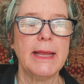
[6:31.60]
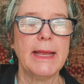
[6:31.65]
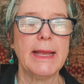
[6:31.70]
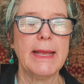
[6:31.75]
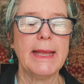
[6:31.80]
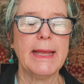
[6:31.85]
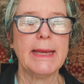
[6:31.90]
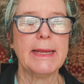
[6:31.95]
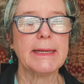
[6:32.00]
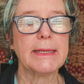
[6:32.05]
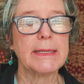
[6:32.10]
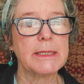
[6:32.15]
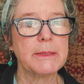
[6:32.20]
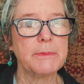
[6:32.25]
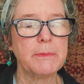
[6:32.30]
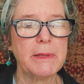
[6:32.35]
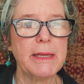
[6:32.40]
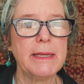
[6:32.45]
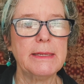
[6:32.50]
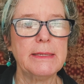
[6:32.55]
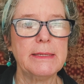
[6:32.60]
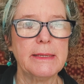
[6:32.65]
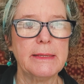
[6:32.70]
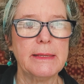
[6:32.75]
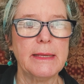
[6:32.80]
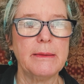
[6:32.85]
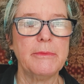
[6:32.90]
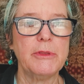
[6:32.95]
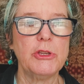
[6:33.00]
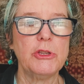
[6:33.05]
and explain to
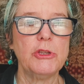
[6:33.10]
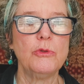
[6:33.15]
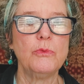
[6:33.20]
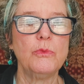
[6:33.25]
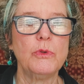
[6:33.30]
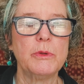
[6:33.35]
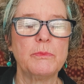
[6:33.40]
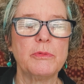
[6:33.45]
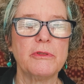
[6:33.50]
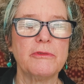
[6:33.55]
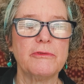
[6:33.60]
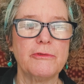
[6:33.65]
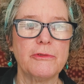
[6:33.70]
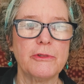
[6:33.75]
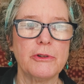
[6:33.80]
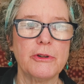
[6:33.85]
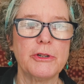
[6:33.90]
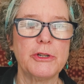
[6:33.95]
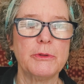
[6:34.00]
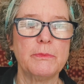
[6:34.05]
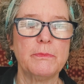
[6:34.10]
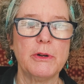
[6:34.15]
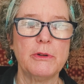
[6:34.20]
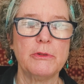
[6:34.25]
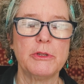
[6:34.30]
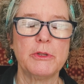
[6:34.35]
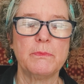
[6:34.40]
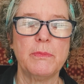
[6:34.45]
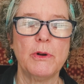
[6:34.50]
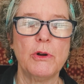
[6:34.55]
them that you would prefer to
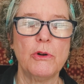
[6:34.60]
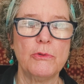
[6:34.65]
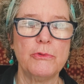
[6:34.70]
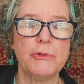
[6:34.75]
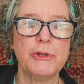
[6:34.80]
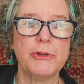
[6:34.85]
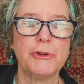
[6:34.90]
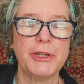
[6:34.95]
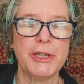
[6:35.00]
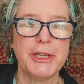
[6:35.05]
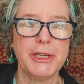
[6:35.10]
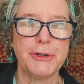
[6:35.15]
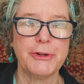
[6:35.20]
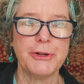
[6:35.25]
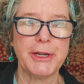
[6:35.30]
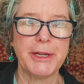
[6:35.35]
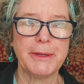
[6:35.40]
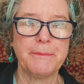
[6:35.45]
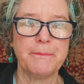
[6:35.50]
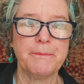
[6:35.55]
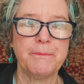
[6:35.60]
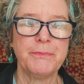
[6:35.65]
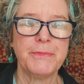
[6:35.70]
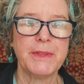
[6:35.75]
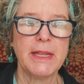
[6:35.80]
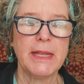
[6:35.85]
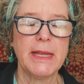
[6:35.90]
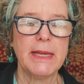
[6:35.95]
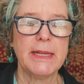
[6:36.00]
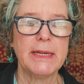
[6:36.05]
postpone your hearing.
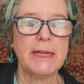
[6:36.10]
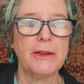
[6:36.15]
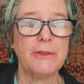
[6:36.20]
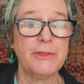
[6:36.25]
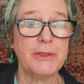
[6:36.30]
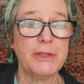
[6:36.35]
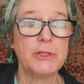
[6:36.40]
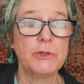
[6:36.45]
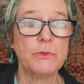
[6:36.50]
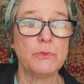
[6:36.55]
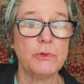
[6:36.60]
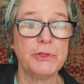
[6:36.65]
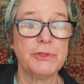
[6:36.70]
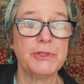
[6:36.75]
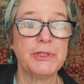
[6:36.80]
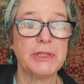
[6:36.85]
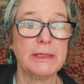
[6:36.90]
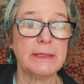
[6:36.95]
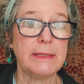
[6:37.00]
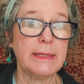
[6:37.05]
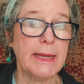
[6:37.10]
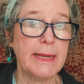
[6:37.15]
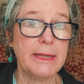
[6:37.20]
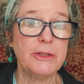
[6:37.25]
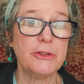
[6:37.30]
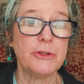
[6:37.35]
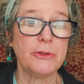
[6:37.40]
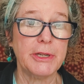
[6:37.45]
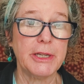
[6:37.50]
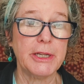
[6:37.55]
Now, this will delay
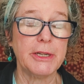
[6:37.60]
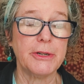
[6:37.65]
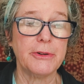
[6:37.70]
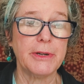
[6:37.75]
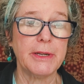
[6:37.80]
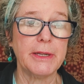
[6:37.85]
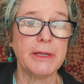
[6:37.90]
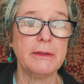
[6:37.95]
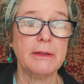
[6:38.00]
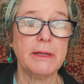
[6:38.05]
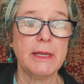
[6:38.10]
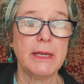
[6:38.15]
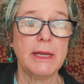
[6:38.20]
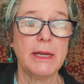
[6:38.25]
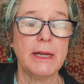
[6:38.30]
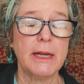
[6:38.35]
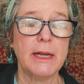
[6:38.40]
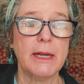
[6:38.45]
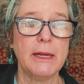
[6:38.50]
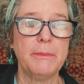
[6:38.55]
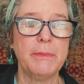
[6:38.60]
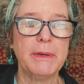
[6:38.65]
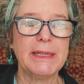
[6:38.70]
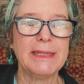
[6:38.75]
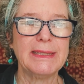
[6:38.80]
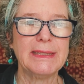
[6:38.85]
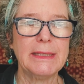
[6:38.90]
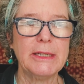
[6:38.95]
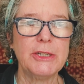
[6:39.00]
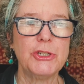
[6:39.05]
your hearing, but
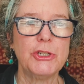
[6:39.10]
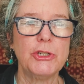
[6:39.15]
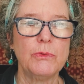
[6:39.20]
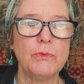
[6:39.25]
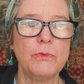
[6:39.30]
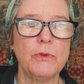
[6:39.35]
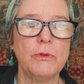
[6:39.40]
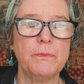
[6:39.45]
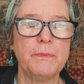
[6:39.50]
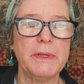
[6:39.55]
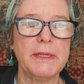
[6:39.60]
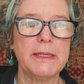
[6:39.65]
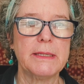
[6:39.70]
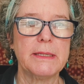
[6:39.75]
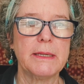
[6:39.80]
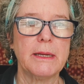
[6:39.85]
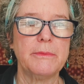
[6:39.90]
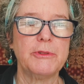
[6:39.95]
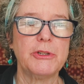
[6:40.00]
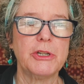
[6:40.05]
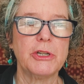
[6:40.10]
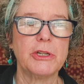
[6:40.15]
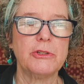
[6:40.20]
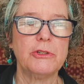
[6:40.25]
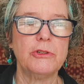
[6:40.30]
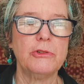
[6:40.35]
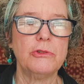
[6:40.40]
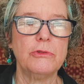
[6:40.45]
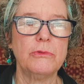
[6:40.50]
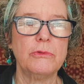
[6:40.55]
at least you won't be subject
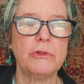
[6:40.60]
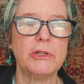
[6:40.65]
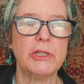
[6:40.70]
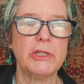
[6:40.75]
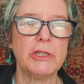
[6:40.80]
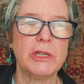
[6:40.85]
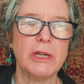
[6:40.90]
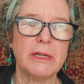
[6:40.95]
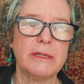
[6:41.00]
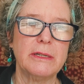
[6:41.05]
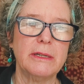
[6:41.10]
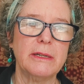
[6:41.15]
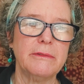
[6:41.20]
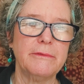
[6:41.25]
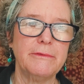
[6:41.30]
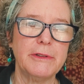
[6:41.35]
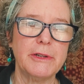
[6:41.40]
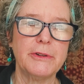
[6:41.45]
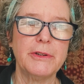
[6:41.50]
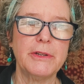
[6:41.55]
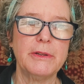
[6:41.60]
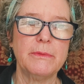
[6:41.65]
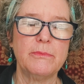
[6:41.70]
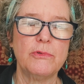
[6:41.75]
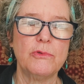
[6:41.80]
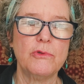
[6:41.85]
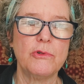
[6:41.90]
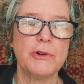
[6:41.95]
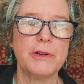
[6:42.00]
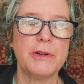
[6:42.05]
to conducting a very
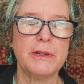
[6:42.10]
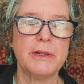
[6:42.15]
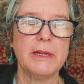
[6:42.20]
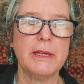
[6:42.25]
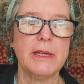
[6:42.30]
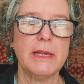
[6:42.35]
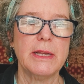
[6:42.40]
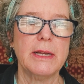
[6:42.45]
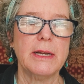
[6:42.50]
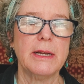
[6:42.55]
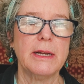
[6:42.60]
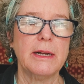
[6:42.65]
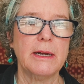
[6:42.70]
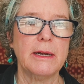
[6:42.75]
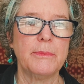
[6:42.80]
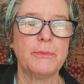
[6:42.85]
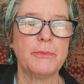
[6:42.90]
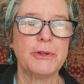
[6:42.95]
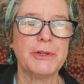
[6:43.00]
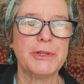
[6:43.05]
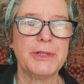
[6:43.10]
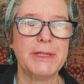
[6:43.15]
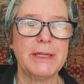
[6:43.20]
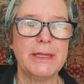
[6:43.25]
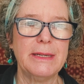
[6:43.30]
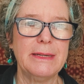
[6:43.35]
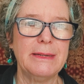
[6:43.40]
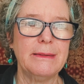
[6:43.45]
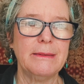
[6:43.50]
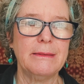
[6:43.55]
important
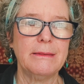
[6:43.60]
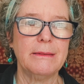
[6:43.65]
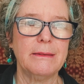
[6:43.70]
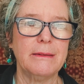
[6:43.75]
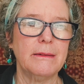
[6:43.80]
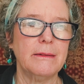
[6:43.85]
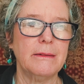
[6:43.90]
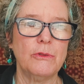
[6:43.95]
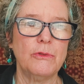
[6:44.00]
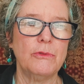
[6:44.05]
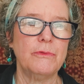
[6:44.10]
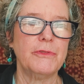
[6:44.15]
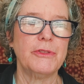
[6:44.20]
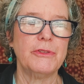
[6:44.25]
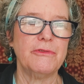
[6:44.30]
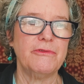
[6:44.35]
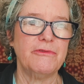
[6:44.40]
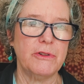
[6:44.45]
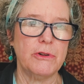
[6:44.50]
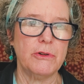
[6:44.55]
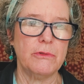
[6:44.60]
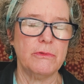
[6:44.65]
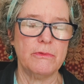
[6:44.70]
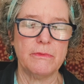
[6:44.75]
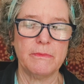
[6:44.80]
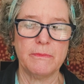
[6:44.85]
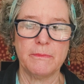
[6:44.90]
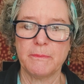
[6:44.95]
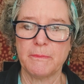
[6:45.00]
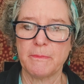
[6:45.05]
proceeding over the phone.
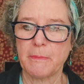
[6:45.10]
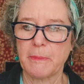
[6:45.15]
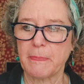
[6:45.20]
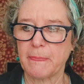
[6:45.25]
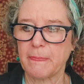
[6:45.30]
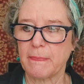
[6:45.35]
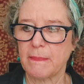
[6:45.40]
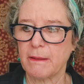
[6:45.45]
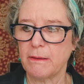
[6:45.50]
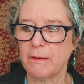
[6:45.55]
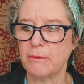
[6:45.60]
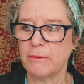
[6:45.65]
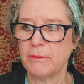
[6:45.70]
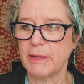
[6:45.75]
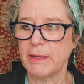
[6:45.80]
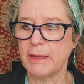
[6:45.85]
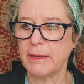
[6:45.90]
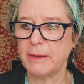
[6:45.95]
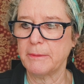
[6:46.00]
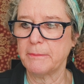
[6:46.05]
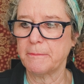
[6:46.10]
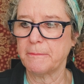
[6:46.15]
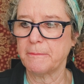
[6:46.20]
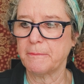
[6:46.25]
Okay?